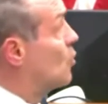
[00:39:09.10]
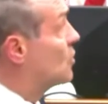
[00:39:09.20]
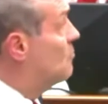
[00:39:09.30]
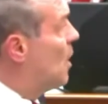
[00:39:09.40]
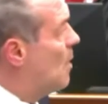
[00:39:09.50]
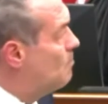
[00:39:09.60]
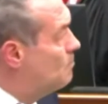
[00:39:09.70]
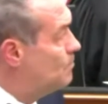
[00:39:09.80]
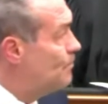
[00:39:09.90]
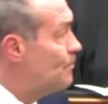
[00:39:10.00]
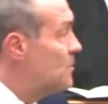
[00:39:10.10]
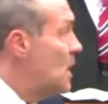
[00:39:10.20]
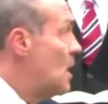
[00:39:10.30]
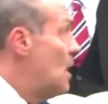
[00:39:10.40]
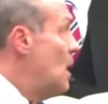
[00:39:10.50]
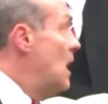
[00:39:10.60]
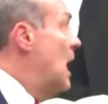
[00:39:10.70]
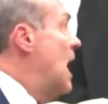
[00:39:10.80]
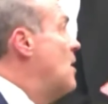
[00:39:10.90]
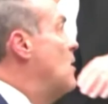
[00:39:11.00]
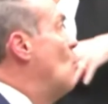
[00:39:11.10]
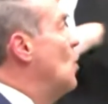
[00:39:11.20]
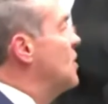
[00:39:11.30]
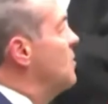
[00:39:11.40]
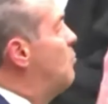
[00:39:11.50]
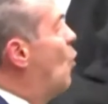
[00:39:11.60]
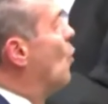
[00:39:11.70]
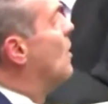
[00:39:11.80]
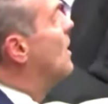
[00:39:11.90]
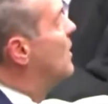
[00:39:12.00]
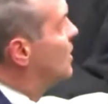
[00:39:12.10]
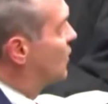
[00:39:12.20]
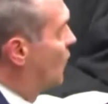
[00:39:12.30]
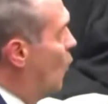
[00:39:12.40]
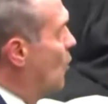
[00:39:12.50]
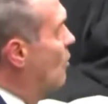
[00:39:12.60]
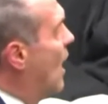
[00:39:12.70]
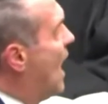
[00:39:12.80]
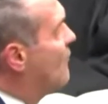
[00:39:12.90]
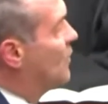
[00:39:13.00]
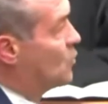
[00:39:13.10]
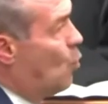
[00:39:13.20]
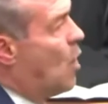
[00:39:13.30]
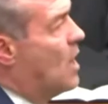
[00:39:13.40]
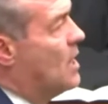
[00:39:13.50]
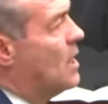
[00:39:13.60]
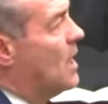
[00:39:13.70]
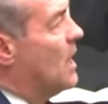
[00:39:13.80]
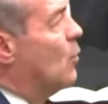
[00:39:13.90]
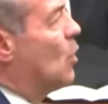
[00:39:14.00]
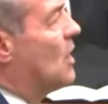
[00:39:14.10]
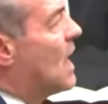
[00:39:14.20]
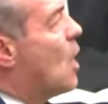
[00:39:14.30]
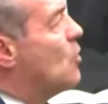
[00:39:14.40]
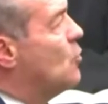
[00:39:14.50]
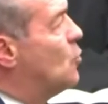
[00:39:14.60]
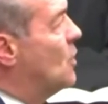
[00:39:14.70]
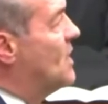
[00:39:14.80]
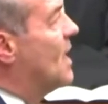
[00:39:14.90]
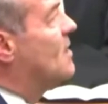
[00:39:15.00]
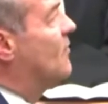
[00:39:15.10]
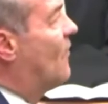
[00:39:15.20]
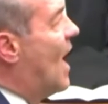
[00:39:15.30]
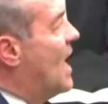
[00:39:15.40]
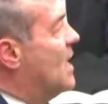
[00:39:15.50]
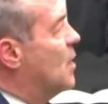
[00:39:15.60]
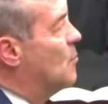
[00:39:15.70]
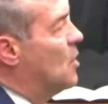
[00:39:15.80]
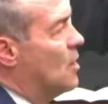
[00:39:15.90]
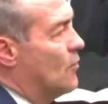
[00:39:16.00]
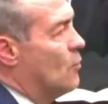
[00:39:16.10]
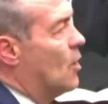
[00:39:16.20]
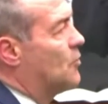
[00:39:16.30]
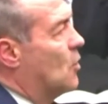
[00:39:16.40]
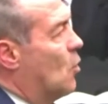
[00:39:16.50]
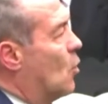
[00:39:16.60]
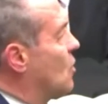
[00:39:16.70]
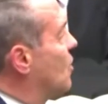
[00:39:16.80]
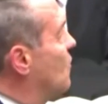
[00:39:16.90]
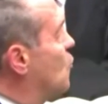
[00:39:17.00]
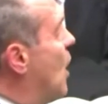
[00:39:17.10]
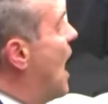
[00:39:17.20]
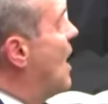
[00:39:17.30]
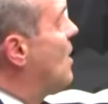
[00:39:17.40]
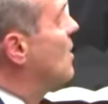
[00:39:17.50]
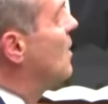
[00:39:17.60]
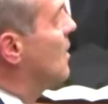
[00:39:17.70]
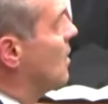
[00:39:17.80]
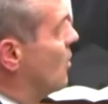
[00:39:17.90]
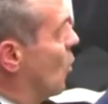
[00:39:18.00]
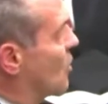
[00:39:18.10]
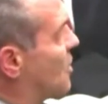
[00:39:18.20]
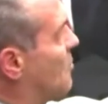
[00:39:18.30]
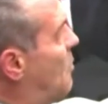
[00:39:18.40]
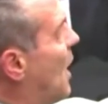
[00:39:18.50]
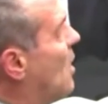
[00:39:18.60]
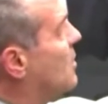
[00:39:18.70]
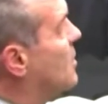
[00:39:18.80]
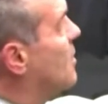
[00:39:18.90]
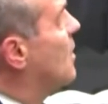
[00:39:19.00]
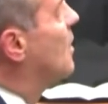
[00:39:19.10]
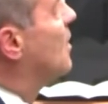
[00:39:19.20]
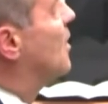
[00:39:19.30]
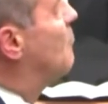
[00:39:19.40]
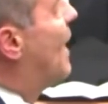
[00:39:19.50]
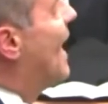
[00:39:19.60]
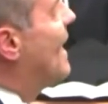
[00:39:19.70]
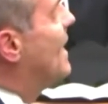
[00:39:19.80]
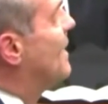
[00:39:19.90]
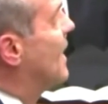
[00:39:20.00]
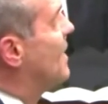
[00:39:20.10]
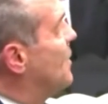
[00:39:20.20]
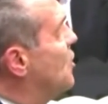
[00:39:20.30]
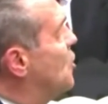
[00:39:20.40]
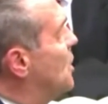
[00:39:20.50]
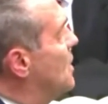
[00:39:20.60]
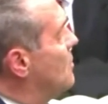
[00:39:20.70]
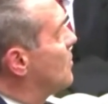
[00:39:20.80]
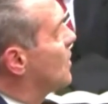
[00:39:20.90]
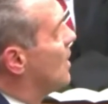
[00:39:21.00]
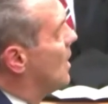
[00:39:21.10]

Rosenbaum. And what's important in this photograph is, one, it will allow you to identify him throughout the course of trial. Notice the belt, the baggy, lengthy jeans,